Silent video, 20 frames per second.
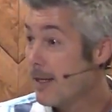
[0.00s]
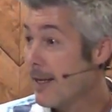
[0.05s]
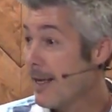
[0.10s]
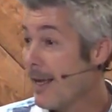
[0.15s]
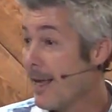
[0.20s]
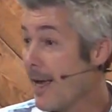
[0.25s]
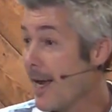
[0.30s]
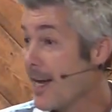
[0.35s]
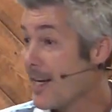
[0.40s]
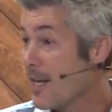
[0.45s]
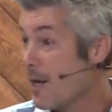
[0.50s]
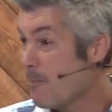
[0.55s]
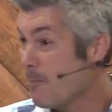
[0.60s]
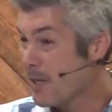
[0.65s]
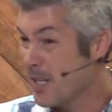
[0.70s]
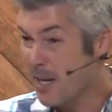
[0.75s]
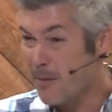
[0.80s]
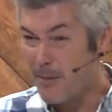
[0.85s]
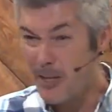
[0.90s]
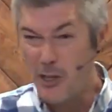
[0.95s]
end up
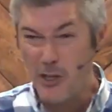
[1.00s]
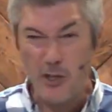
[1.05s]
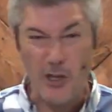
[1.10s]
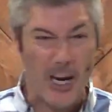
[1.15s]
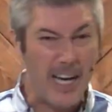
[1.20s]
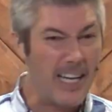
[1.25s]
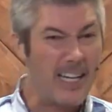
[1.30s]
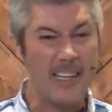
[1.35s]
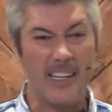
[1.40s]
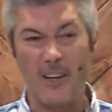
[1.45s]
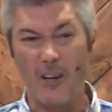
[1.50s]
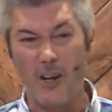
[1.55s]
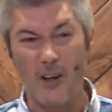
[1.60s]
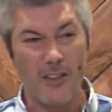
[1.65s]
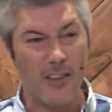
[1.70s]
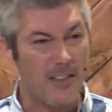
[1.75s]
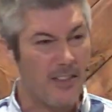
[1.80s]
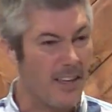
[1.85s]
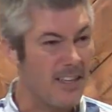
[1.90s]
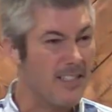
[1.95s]
becoming jaded at all
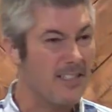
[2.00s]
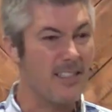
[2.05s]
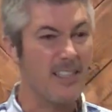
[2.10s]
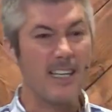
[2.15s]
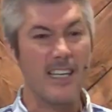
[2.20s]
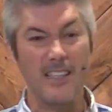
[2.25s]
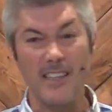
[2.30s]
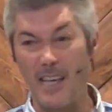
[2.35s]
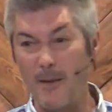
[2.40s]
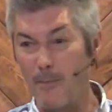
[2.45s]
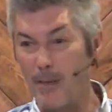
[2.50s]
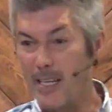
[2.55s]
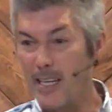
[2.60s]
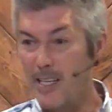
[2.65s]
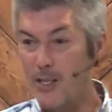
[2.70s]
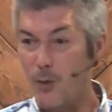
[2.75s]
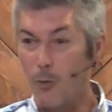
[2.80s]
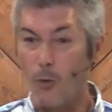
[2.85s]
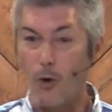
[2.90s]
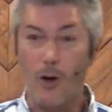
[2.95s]
that they see, and they begin
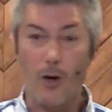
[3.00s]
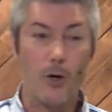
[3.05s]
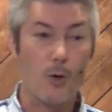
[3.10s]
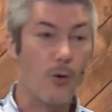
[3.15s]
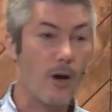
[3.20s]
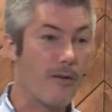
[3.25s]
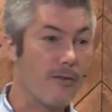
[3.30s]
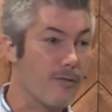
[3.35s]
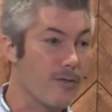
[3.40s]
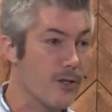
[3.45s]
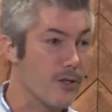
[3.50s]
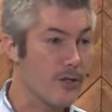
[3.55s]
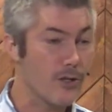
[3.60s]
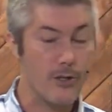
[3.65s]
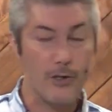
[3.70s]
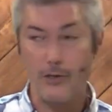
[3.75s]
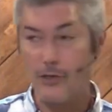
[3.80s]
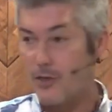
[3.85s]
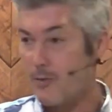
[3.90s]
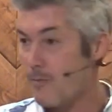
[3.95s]
to walk away from the
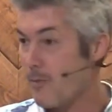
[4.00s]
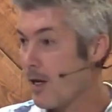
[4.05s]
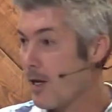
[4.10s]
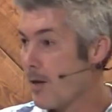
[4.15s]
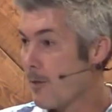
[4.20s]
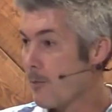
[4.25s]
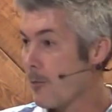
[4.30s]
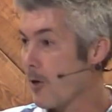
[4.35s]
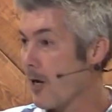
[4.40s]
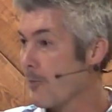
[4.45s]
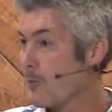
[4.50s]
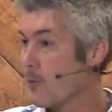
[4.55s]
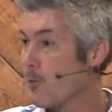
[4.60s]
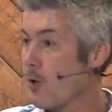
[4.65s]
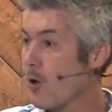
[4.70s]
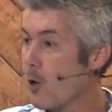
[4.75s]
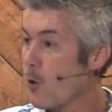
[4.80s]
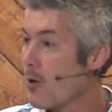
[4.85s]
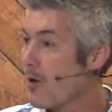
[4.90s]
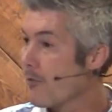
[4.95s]
church and perhaps
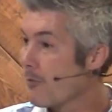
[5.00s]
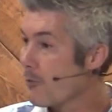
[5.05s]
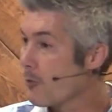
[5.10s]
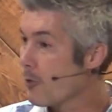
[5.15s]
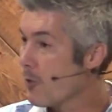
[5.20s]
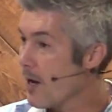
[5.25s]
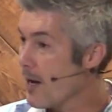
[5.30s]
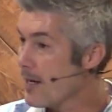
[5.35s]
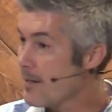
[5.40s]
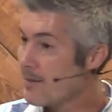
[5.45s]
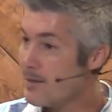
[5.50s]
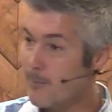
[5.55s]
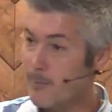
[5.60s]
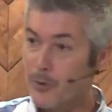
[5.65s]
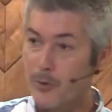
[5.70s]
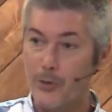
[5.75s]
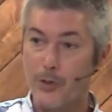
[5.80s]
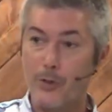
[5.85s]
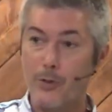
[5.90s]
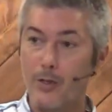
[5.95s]
walk away from Christ and
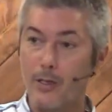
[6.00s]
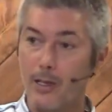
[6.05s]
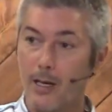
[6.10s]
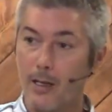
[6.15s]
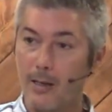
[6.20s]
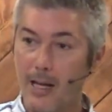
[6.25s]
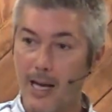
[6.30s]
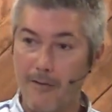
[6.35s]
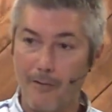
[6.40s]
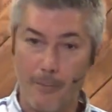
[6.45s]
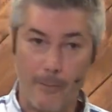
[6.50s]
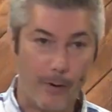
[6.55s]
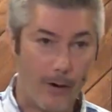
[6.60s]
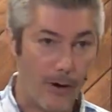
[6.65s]
pursue a life apart